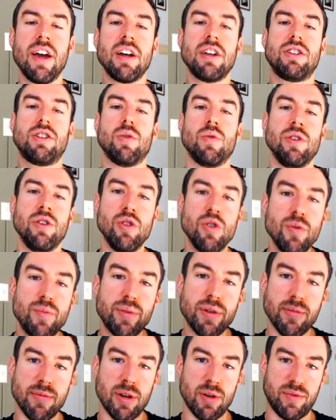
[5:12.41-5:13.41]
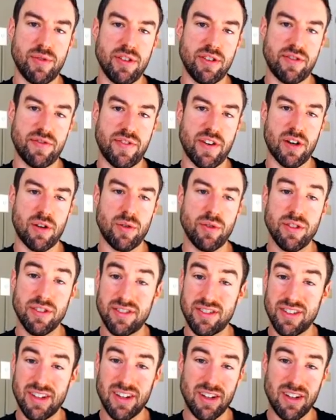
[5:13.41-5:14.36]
So when you promote this funnel, this